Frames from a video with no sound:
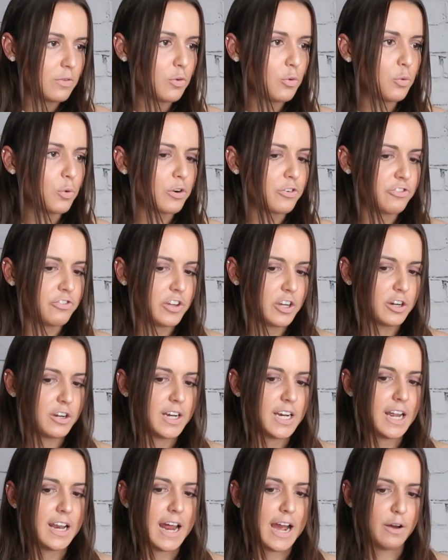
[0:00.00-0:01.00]
we're
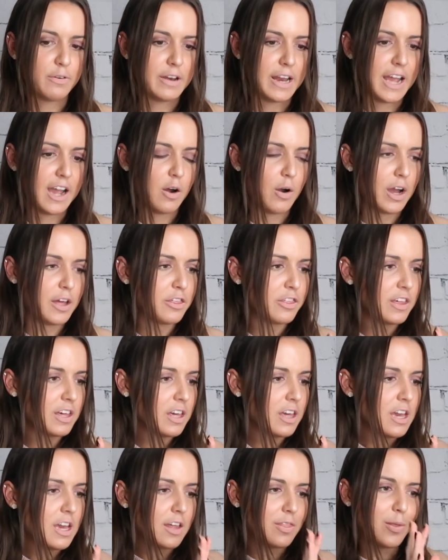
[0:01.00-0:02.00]
figuring it out now. I
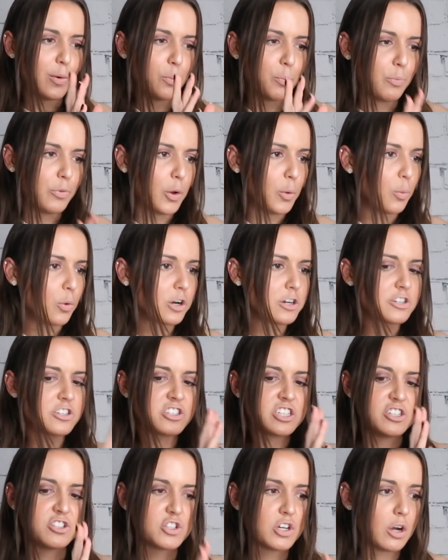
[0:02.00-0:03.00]
think the
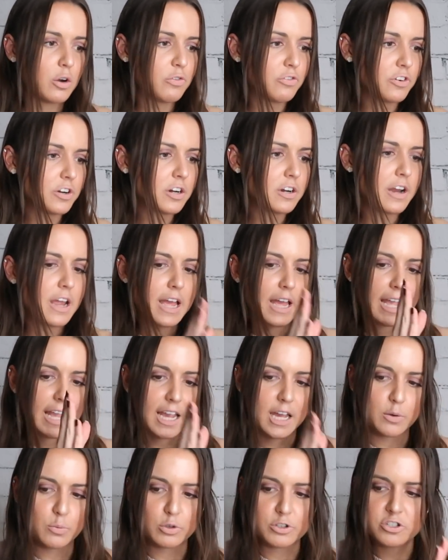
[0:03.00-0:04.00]
worst is over
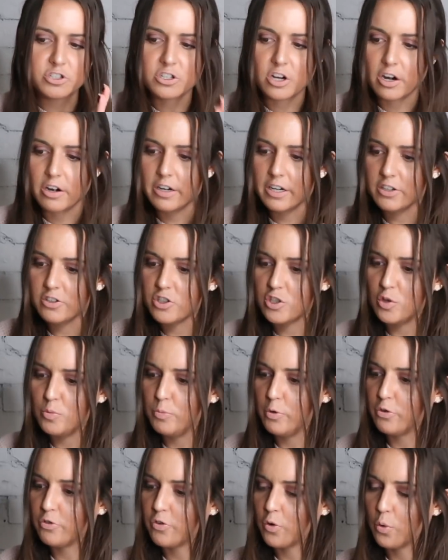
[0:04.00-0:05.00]
and we're starting to
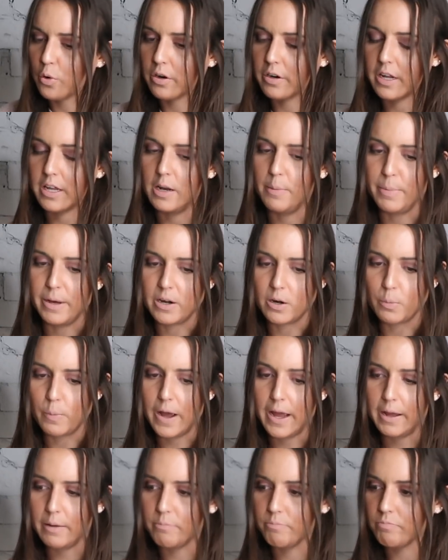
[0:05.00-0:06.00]
move forward in a better
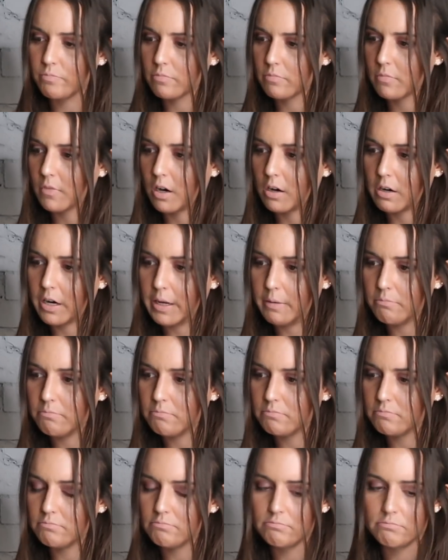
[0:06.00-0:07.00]
way. All right.
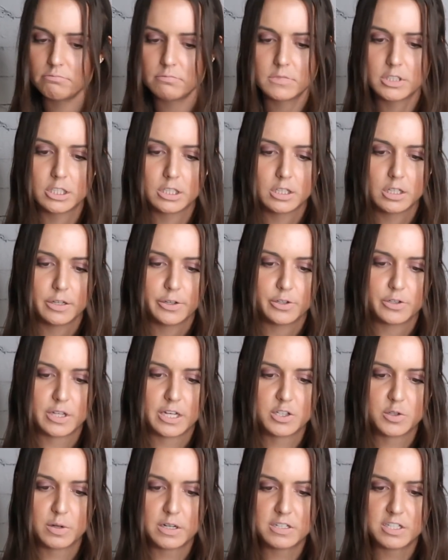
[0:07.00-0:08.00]
So
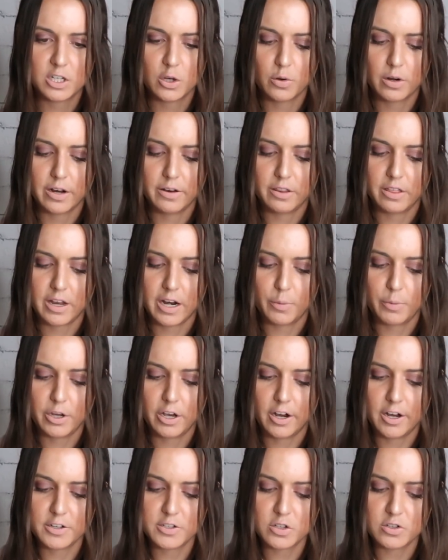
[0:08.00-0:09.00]
that's what I see going on there. We
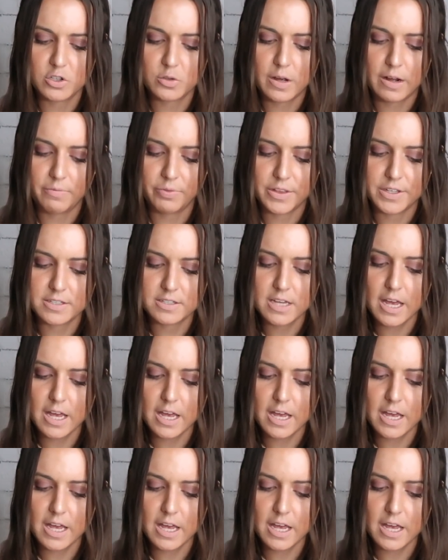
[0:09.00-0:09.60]
also do have the